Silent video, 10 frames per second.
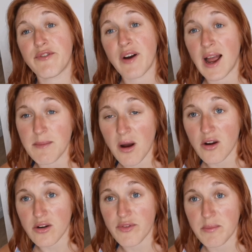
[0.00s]
the
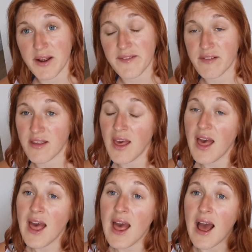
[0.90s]
Weimar government,
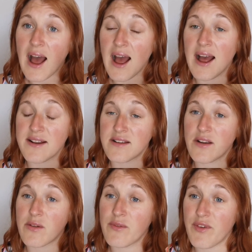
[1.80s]
and